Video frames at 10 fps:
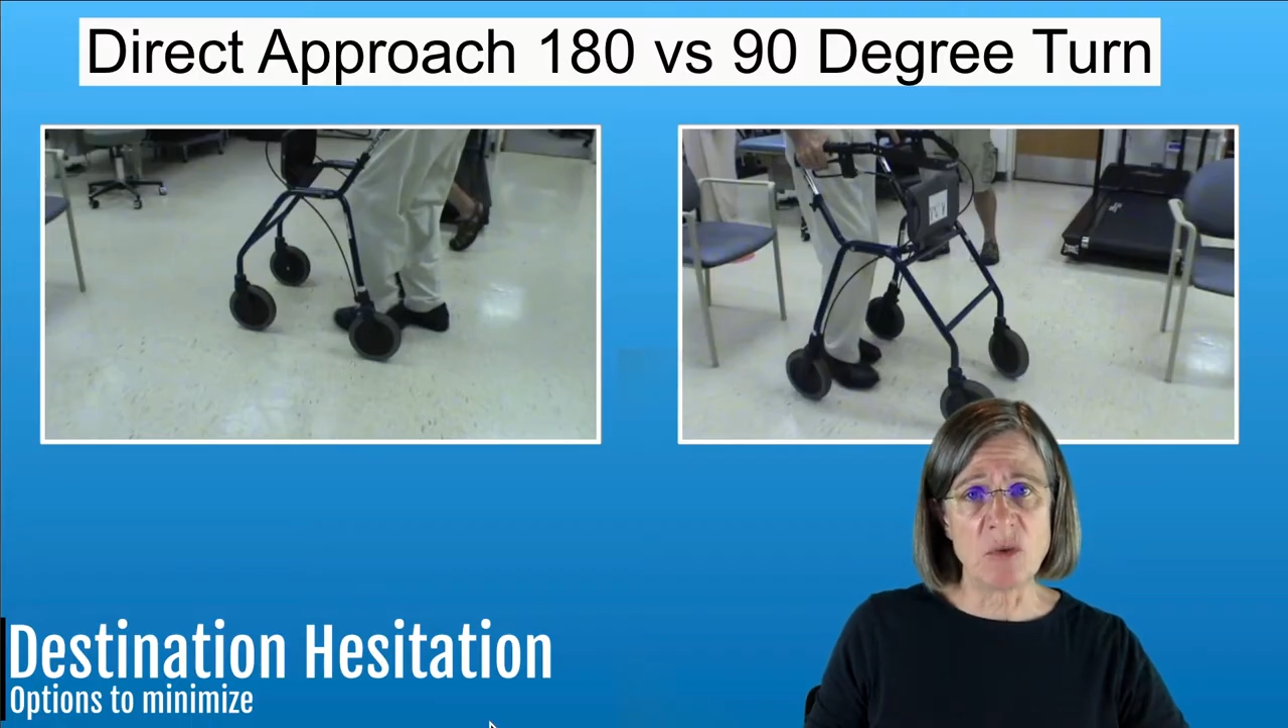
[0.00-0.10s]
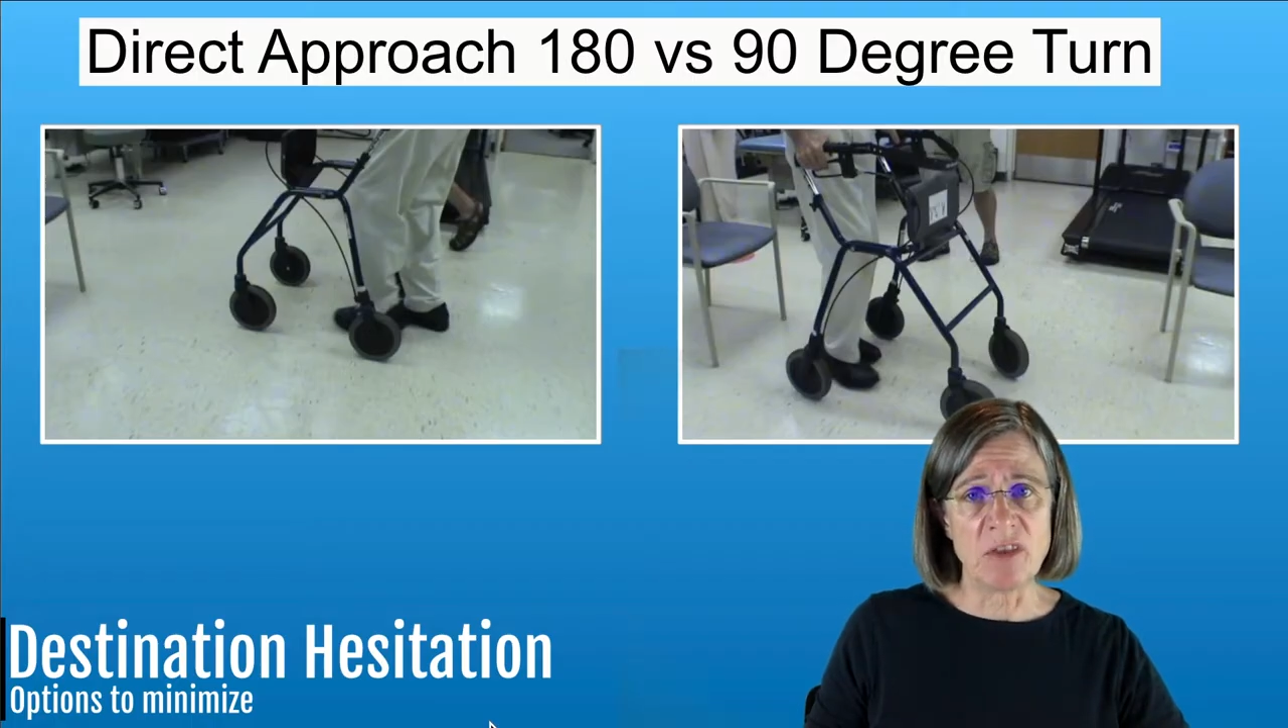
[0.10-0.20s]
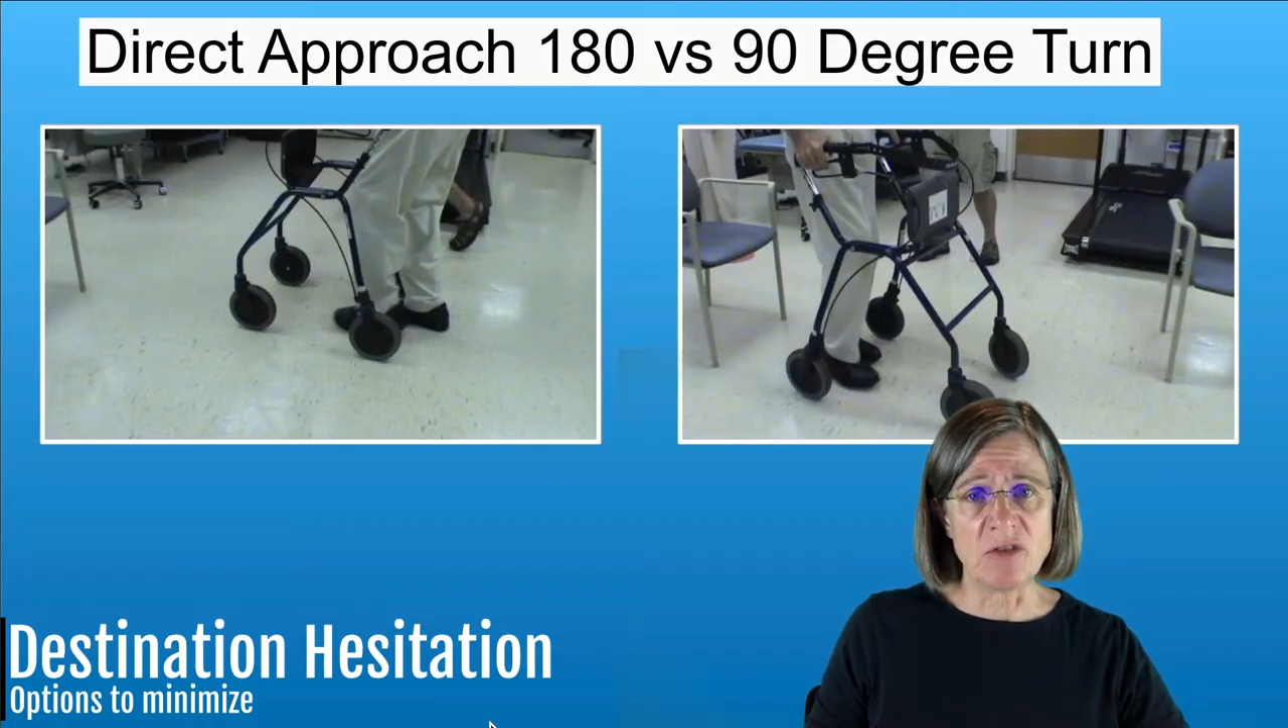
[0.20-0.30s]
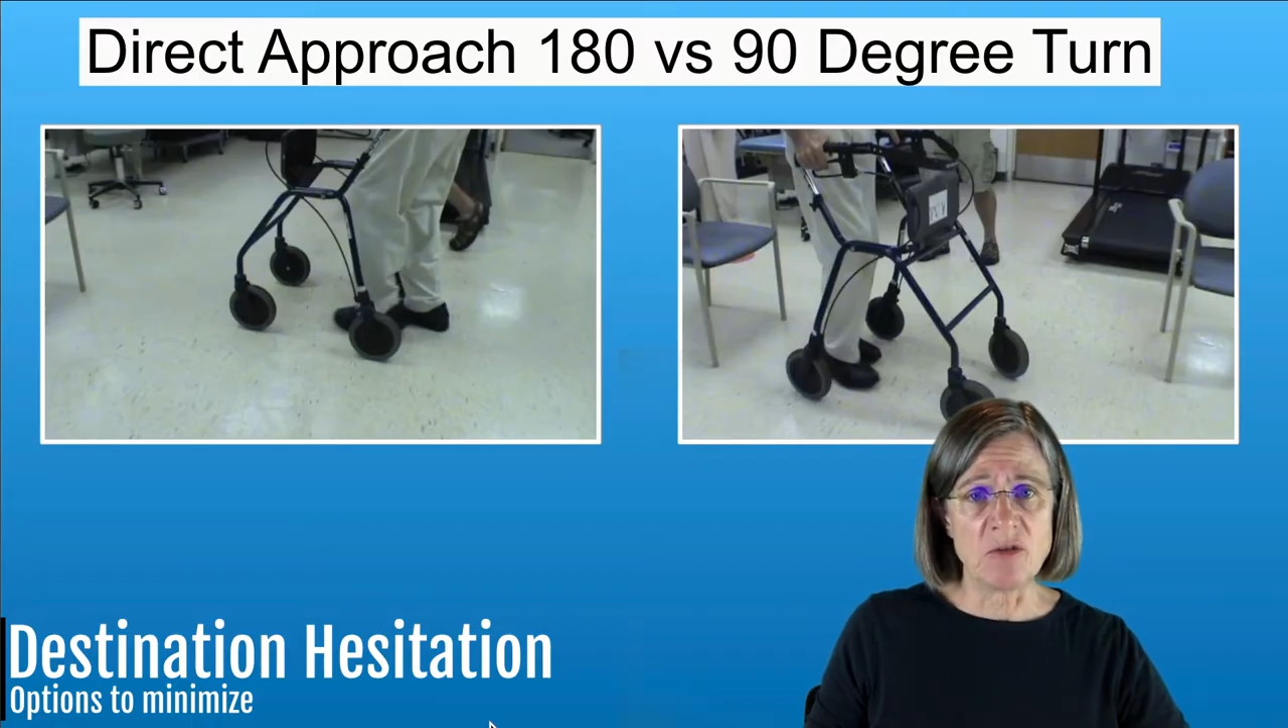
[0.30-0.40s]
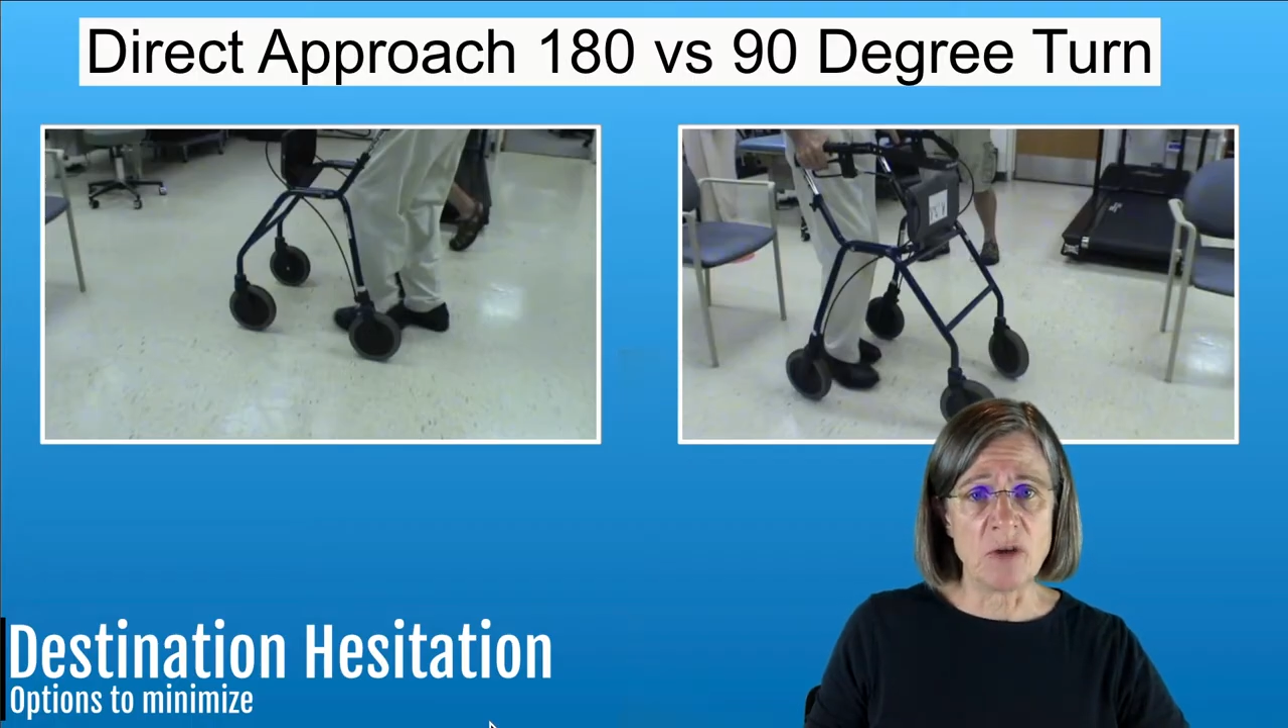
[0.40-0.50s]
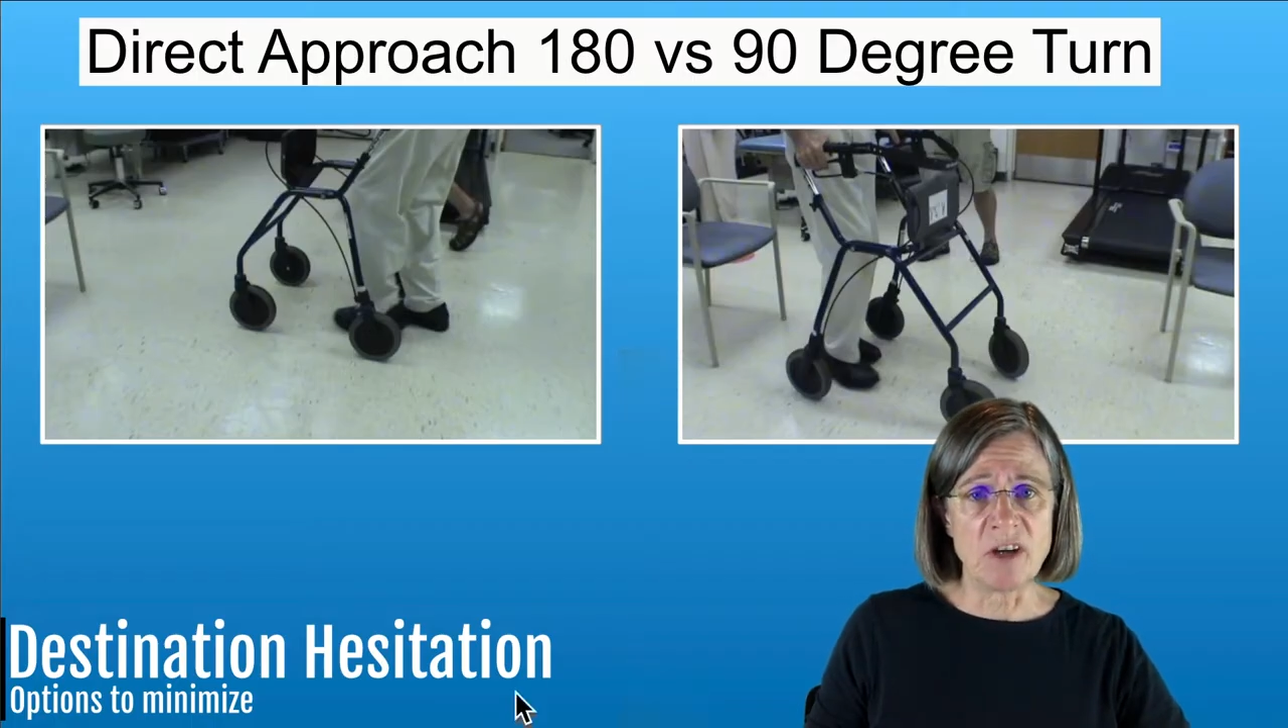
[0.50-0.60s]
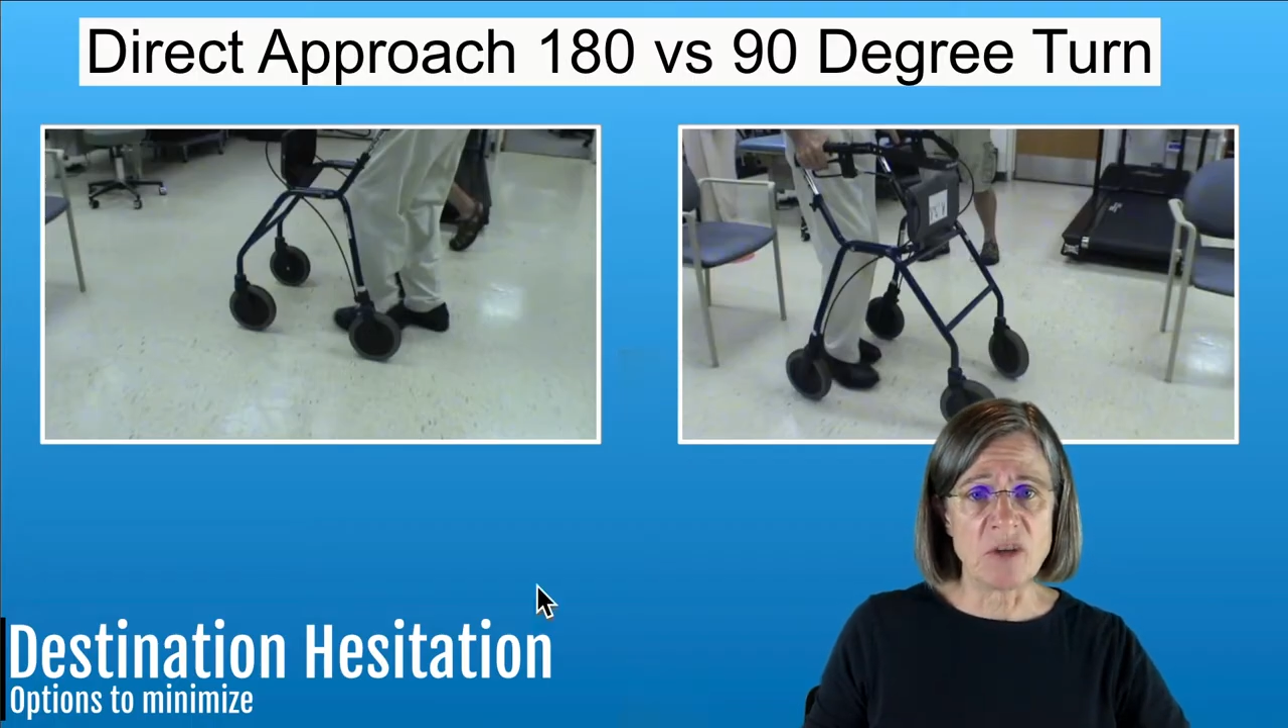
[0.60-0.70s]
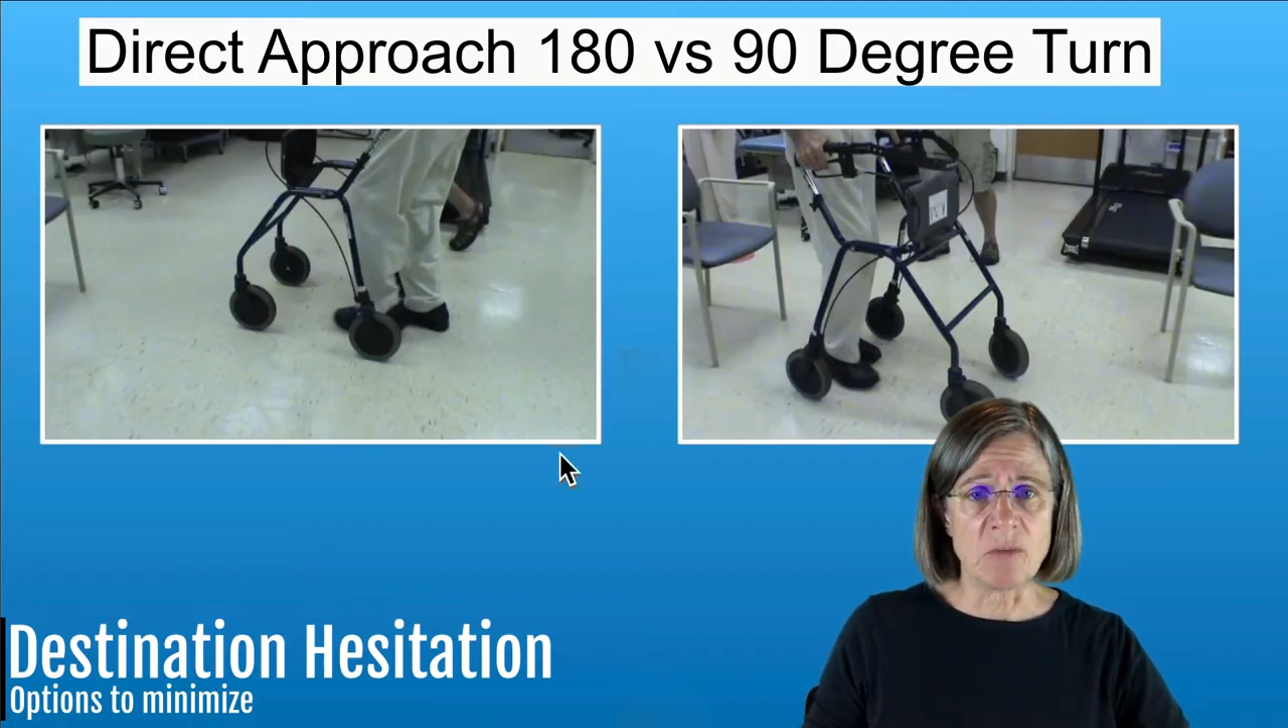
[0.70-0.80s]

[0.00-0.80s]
with the direct